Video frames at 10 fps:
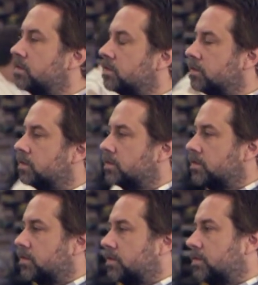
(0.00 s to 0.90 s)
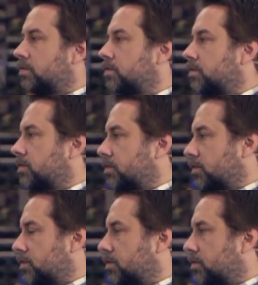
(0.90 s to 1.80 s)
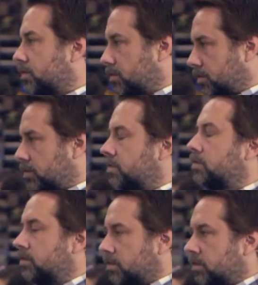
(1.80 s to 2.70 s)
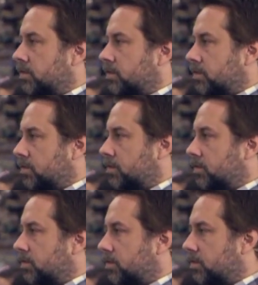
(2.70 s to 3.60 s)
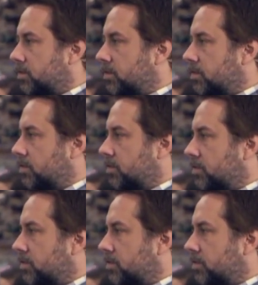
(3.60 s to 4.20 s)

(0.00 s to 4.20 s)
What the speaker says: This person isn't speaking.